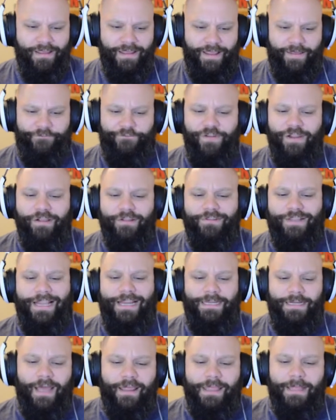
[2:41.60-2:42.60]
It feels
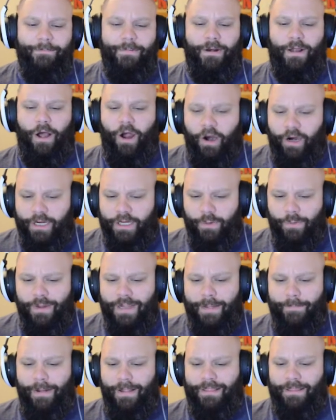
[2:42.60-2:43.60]
like nothing but
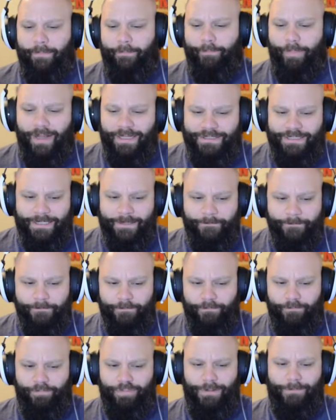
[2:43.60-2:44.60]
arguing about the budget
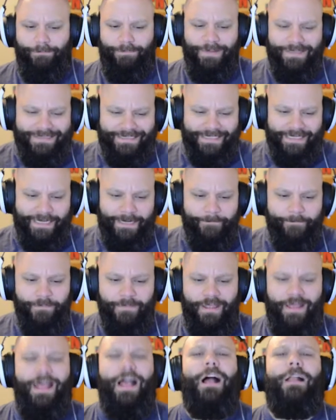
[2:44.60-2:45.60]
and publicity
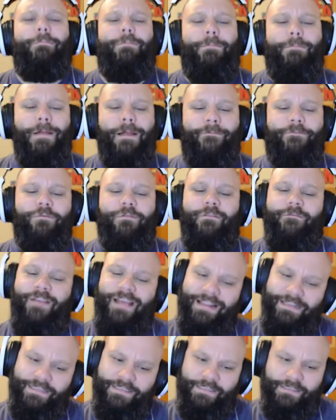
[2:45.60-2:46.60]
and how to prepare for
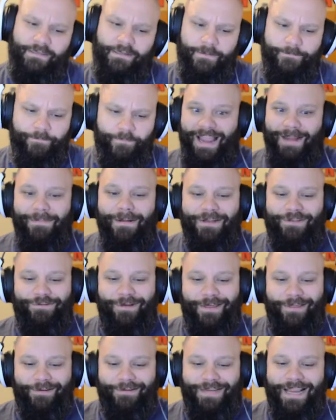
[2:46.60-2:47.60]
events. I'd much
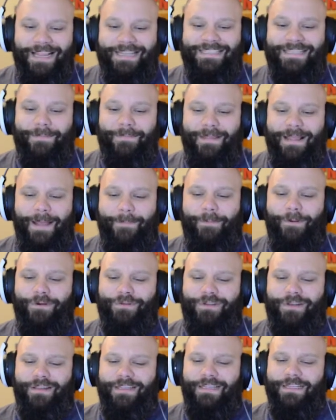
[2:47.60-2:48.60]
rather take something I
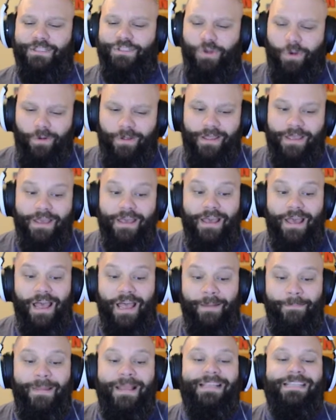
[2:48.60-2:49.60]
personally enjoy
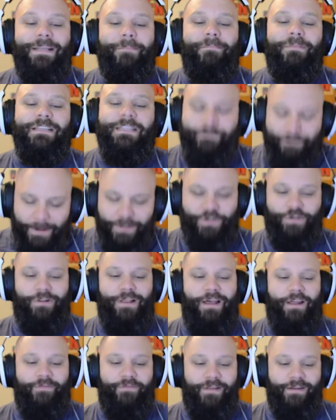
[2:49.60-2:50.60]
and make something
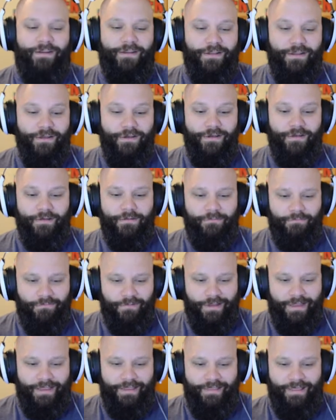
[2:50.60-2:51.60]
special out of it.
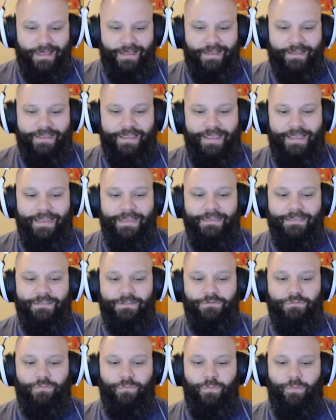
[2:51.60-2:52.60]
In that
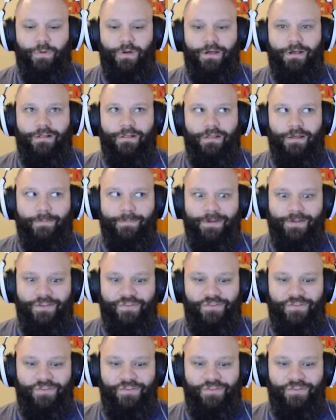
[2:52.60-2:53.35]
case, what club did